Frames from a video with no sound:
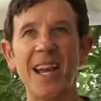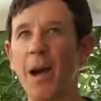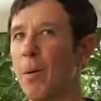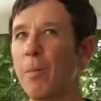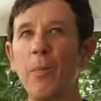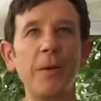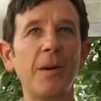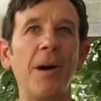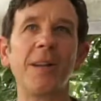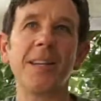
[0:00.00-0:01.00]
and we put
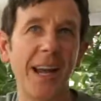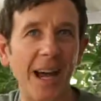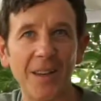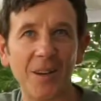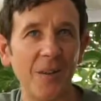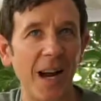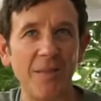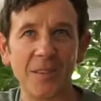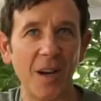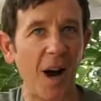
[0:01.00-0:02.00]
it all together. we
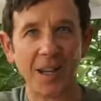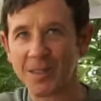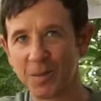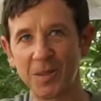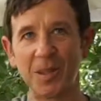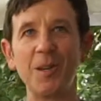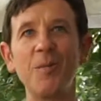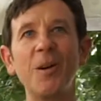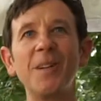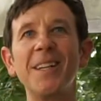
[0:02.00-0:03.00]
have this awesome
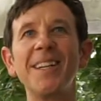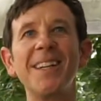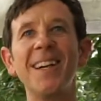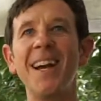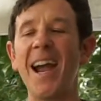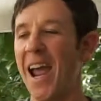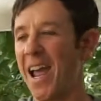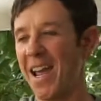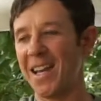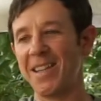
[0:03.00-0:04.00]
ceremony,
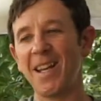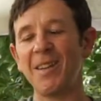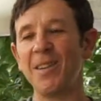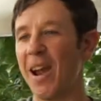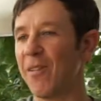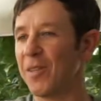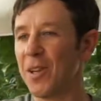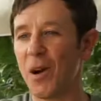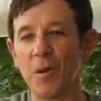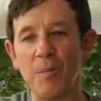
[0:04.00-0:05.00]
and then
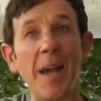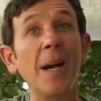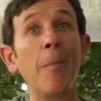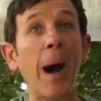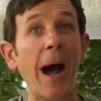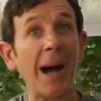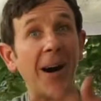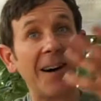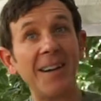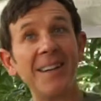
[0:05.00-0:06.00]
you know we make a
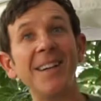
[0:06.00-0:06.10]
pile.